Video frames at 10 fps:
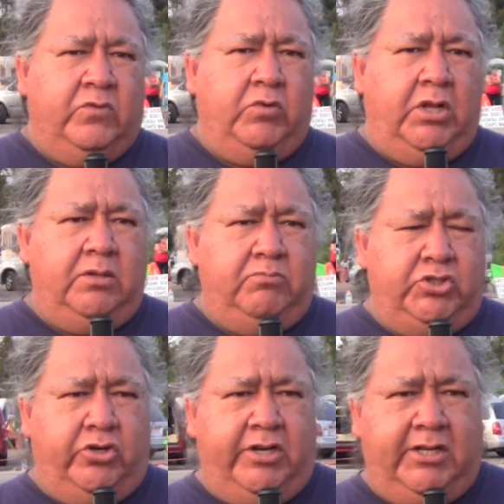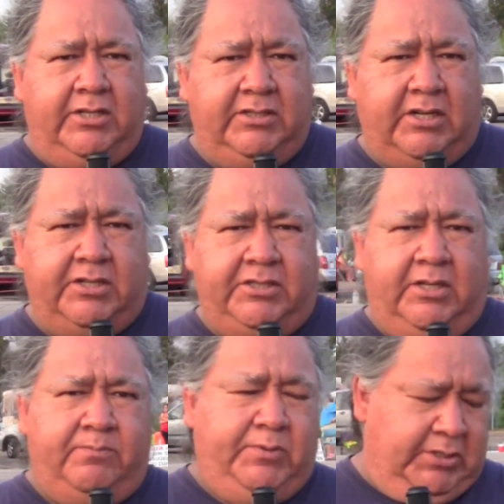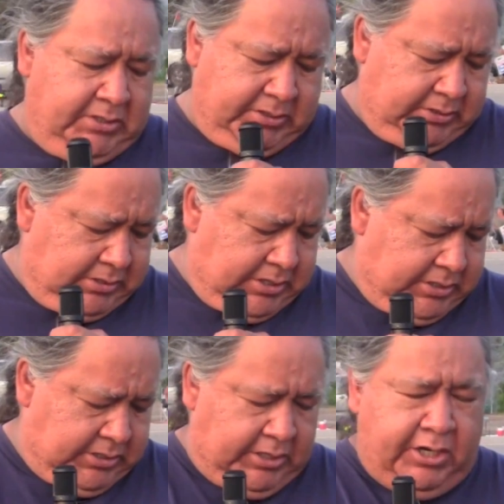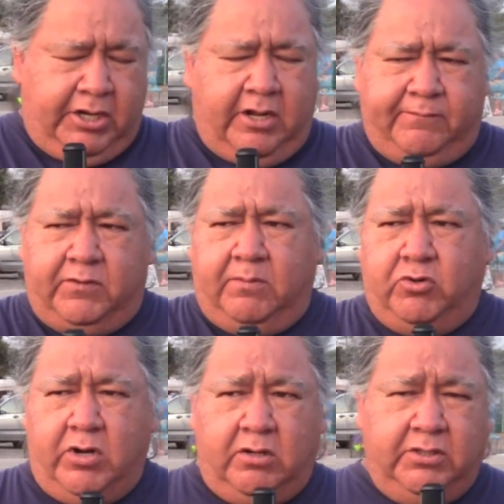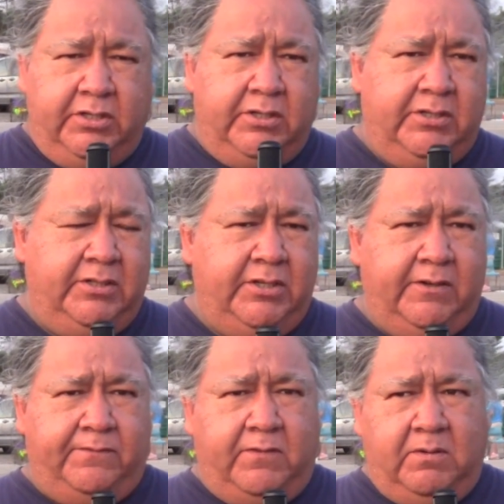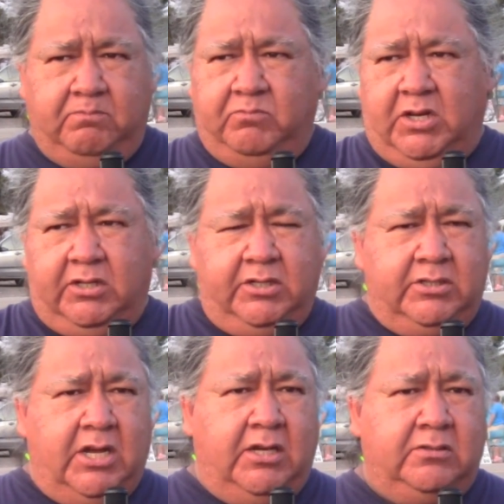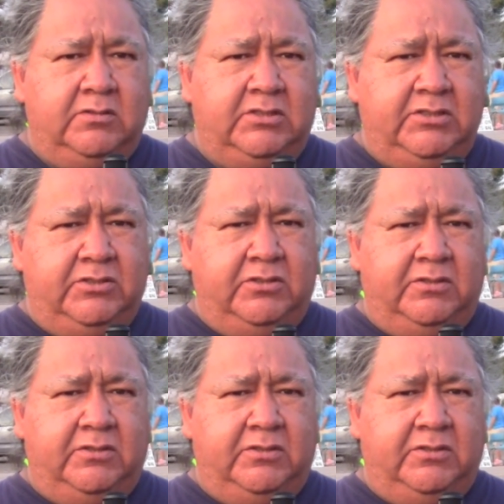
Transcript: Well, majority of these RCMPs, like, they're not from around here. They're from other towns, and